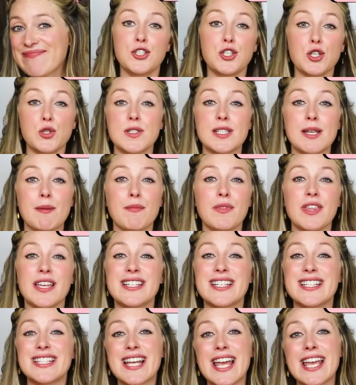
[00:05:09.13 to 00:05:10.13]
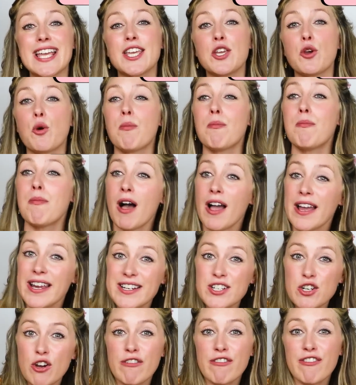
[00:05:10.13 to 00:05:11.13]
Do something to take your
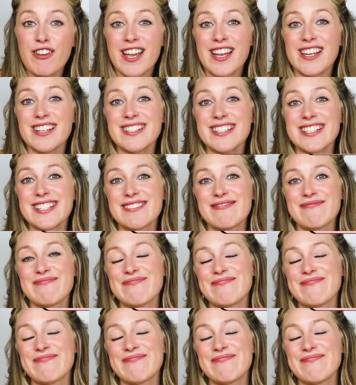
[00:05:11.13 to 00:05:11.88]
mind off it.